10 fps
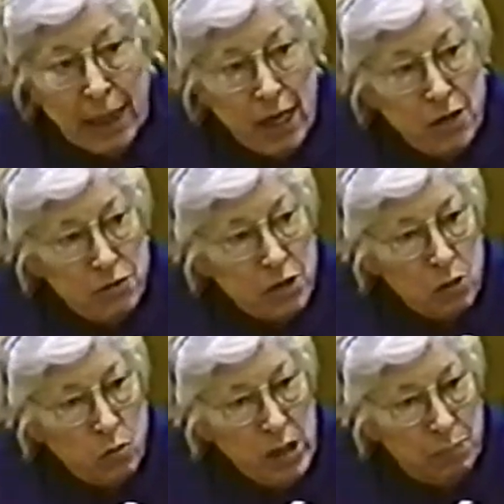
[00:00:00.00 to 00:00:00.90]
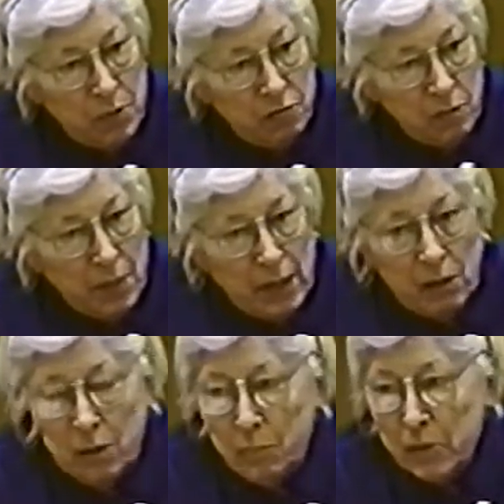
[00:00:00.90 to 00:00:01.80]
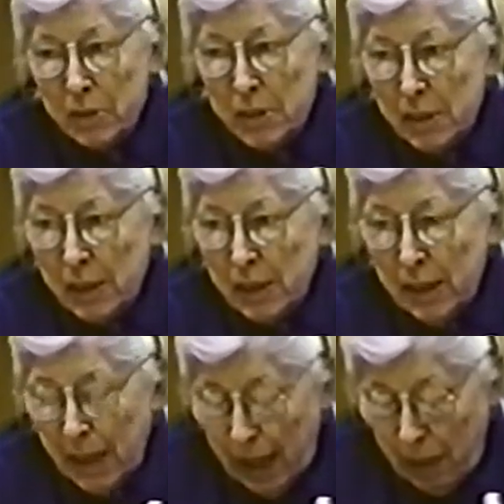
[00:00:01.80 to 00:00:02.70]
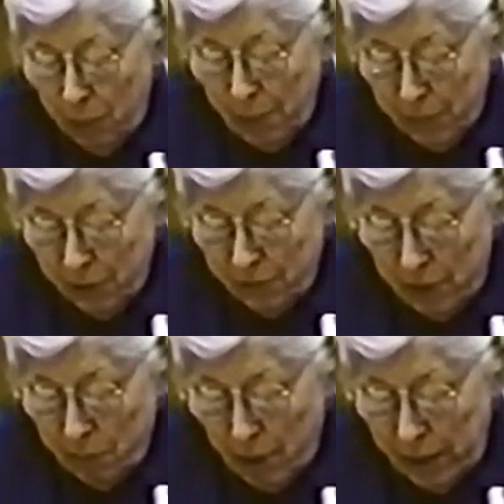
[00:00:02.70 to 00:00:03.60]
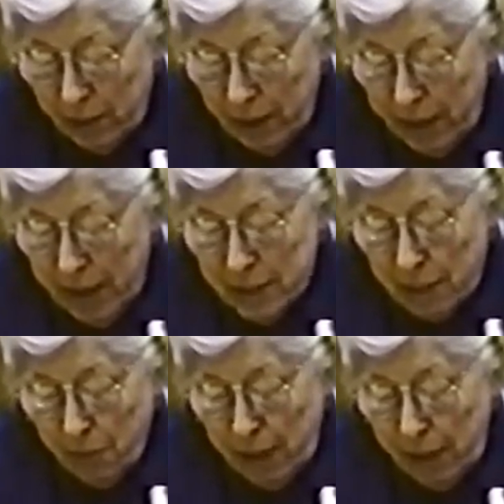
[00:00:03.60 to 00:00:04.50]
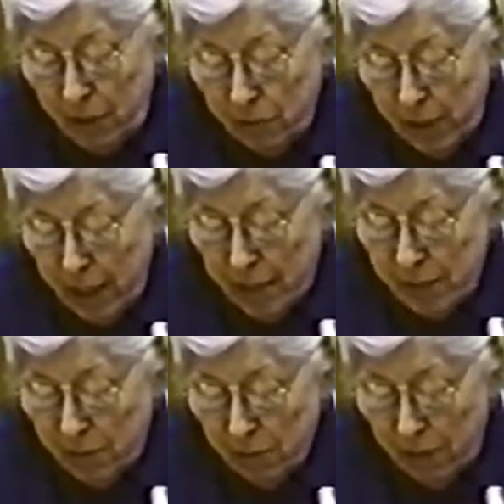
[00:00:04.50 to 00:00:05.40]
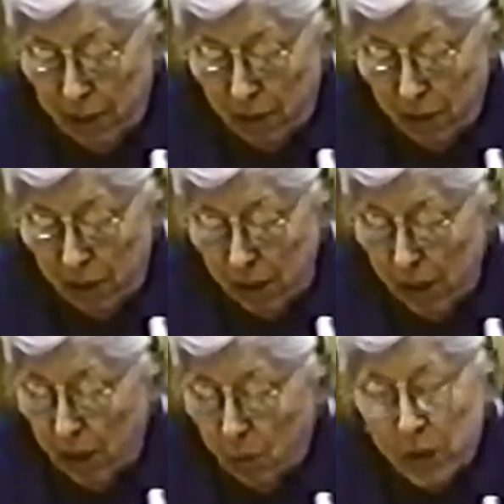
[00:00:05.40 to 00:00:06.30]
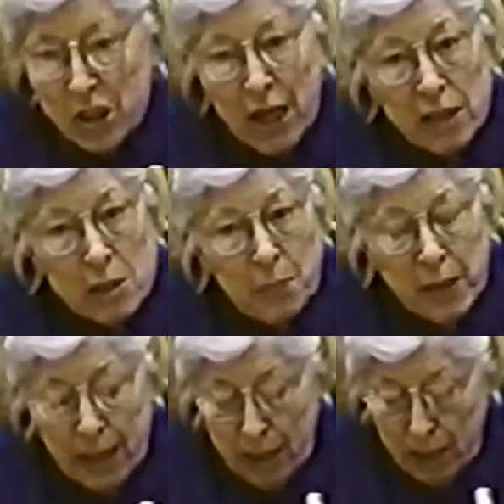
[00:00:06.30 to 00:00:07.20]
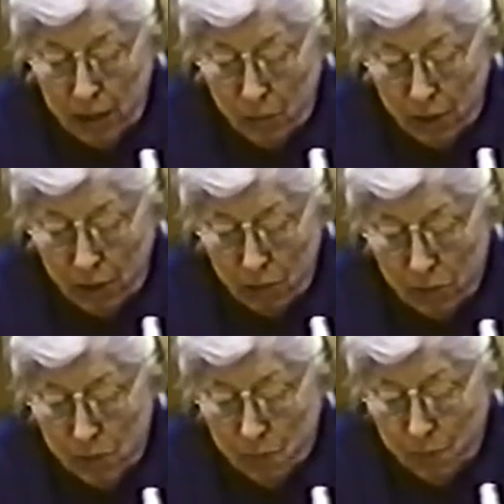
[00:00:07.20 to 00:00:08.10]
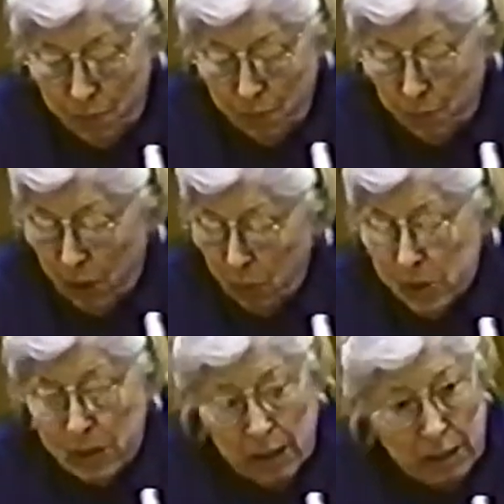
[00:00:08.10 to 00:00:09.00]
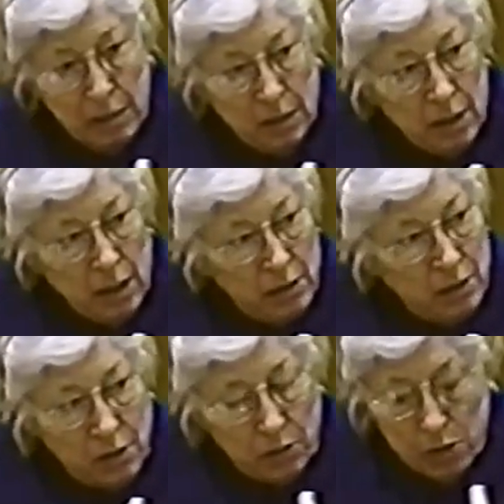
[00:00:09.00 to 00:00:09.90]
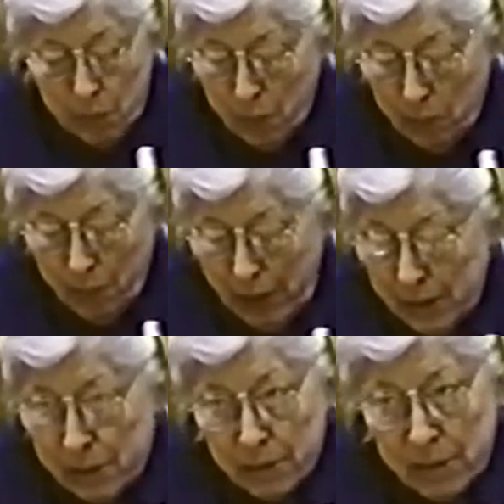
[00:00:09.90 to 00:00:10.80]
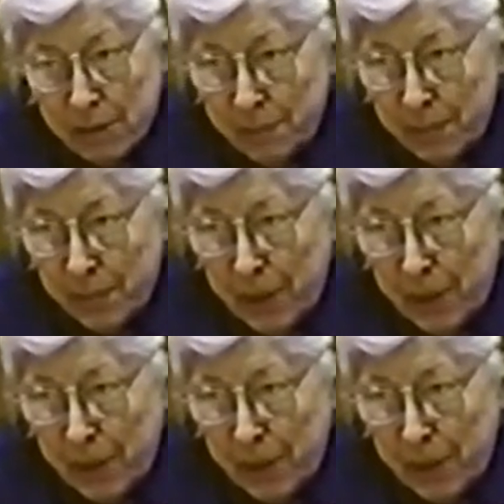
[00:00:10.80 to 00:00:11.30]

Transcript: and I used to weep over my law books. I wept over them regularly as I ran into a case here or there which explicated what, those, what was done to those poor bastards.